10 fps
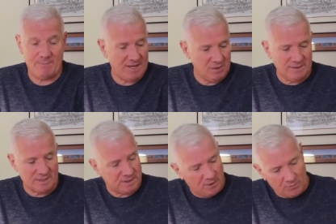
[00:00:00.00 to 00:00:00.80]
Make a
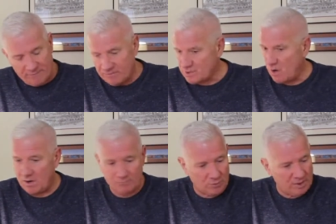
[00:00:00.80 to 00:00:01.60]
list, you know, of this.
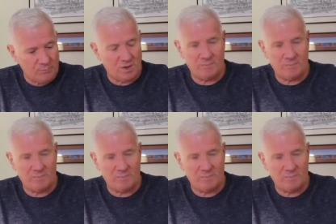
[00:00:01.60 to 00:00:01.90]
What